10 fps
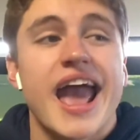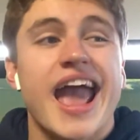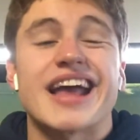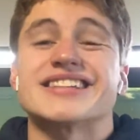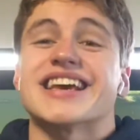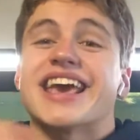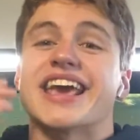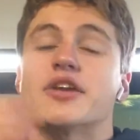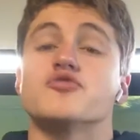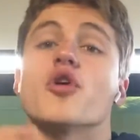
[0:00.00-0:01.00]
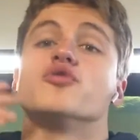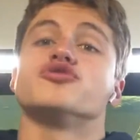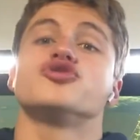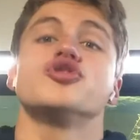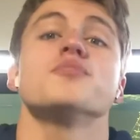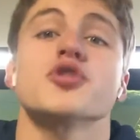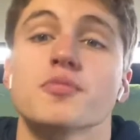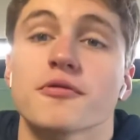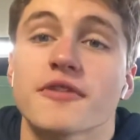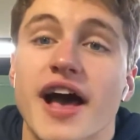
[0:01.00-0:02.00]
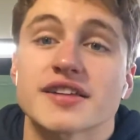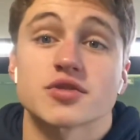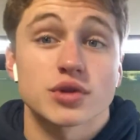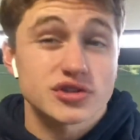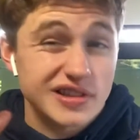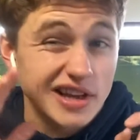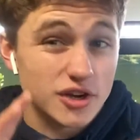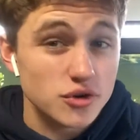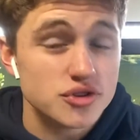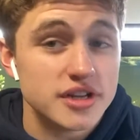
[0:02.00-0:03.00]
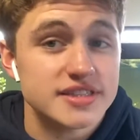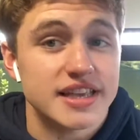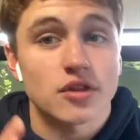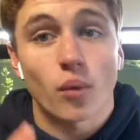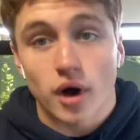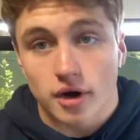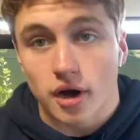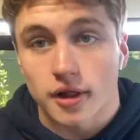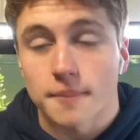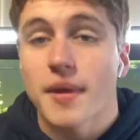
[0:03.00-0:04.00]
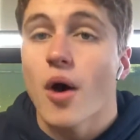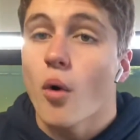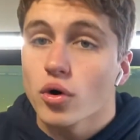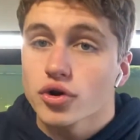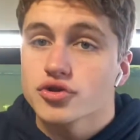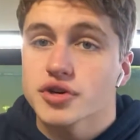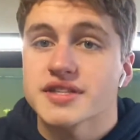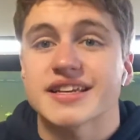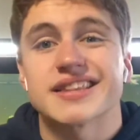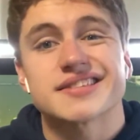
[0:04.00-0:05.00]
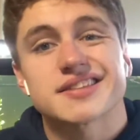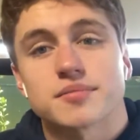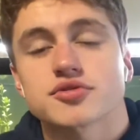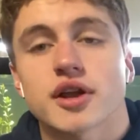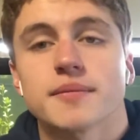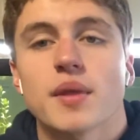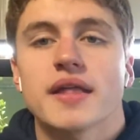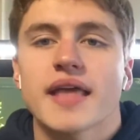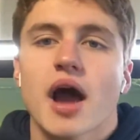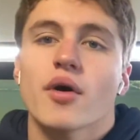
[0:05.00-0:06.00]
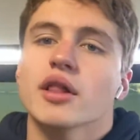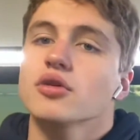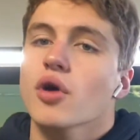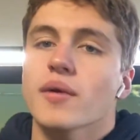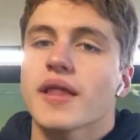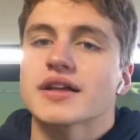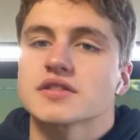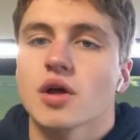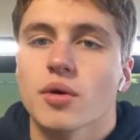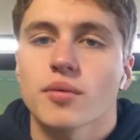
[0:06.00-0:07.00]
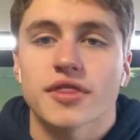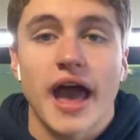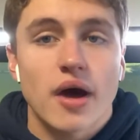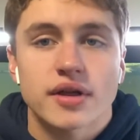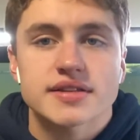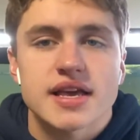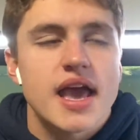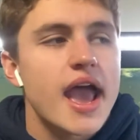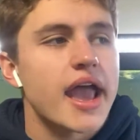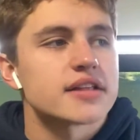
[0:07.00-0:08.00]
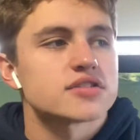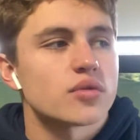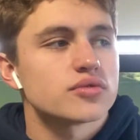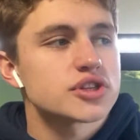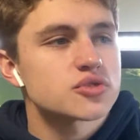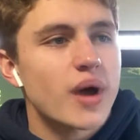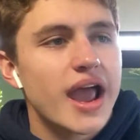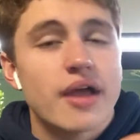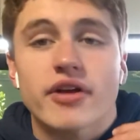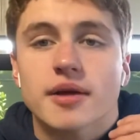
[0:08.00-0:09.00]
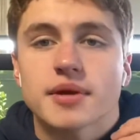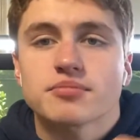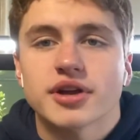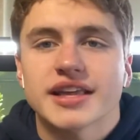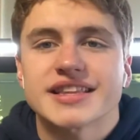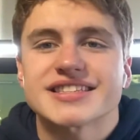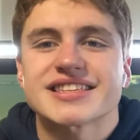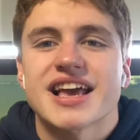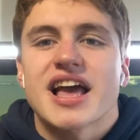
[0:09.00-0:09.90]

and it grows super duper fast when there's a lot of nutrients in the water column or nutrients in the substrate. Now it'll grow a lot slower without it, and so which is why I recommend putting in this